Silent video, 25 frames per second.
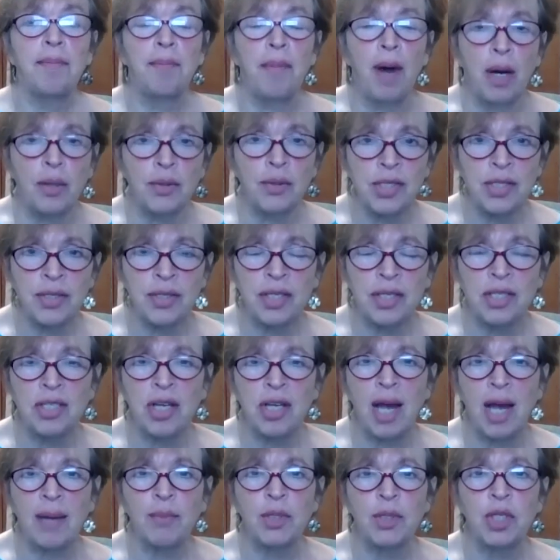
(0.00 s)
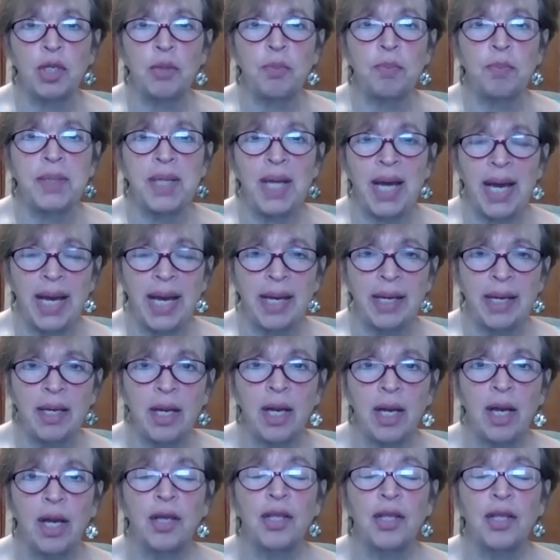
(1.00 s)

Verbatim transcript: Most of the time when you play,